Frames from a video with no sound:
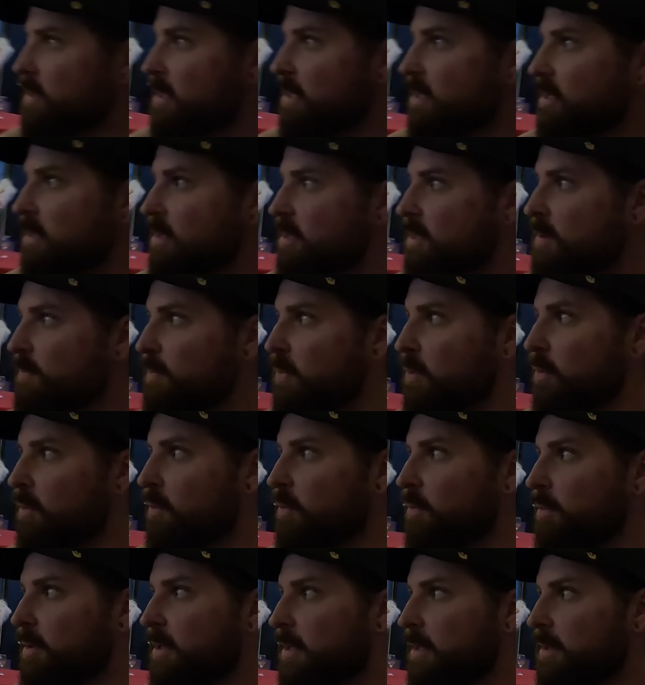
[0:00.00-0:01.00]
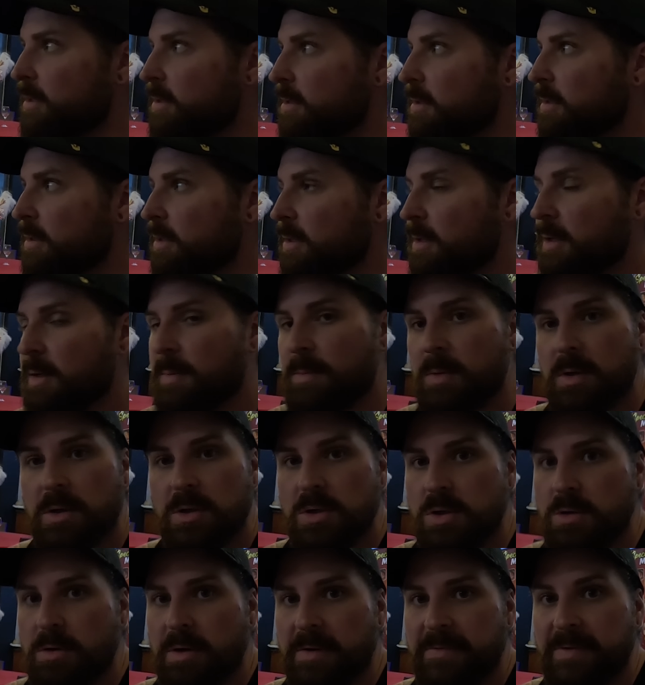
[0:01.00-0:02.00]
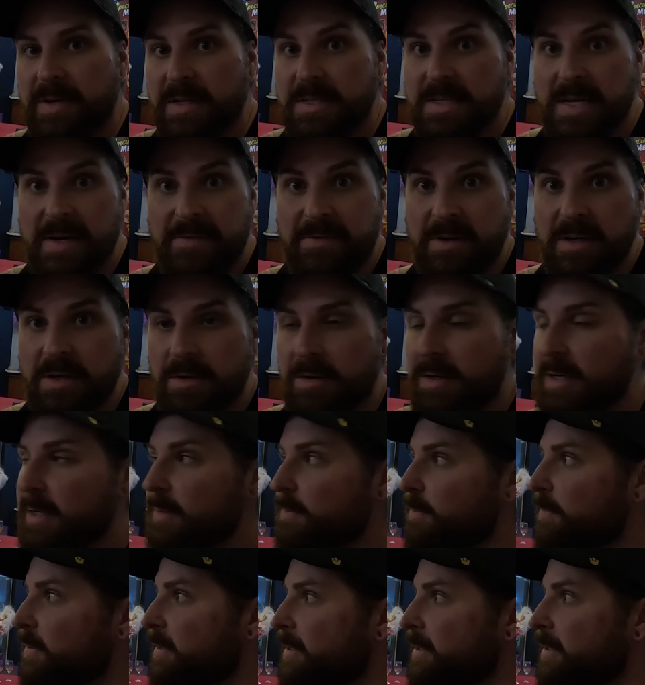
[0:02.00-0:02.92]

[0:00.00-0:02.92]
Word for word: such a small order. I'm not sure if that's every night,